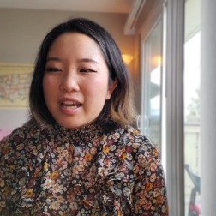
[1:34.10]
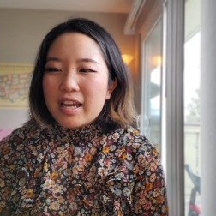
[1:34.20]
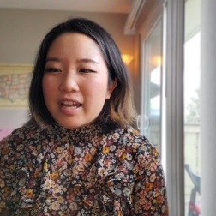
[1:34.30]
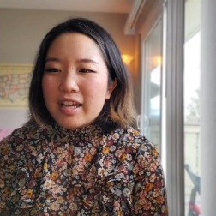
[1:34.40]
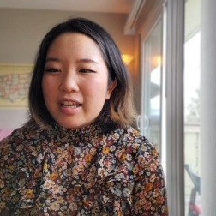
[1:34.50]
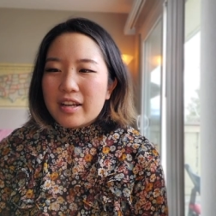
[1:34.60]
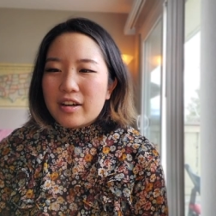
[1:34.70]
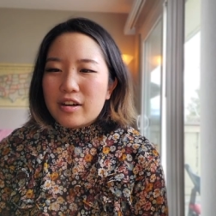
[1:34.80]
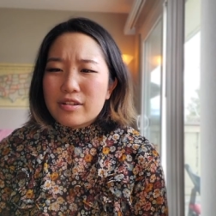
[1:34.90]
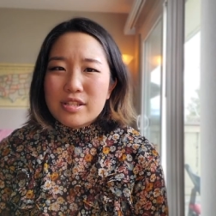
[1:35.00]
It
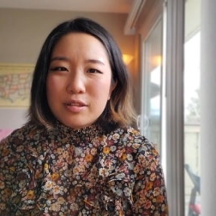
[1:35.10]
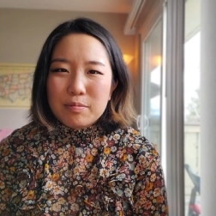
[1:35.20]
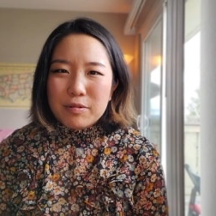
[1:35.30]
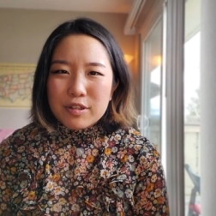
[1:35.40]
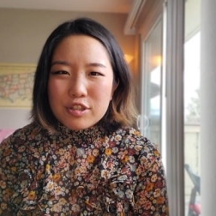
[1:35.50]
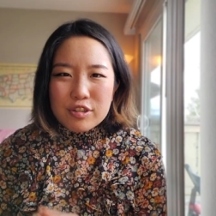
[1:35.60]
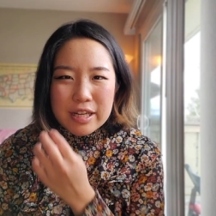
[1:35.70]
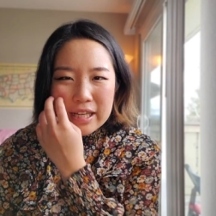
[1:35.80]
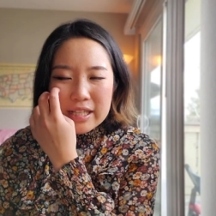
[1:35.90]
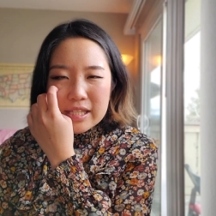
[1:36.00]
also
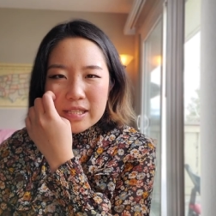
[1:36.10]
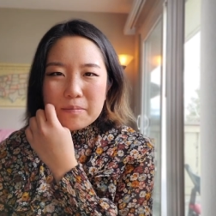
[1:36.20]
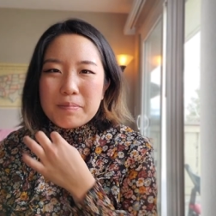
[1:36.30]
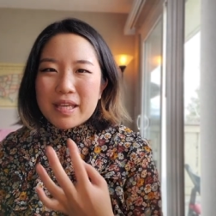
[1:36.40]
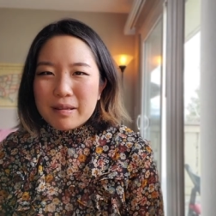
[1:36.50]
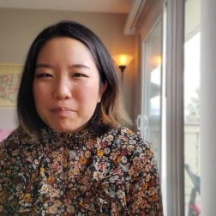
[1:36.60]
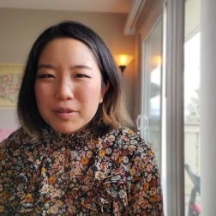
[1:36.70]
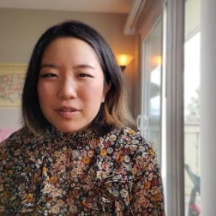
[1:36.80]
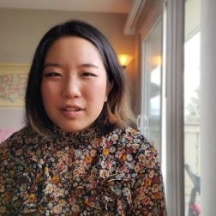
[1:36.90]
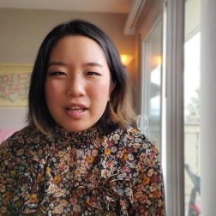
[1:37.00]
portrays the people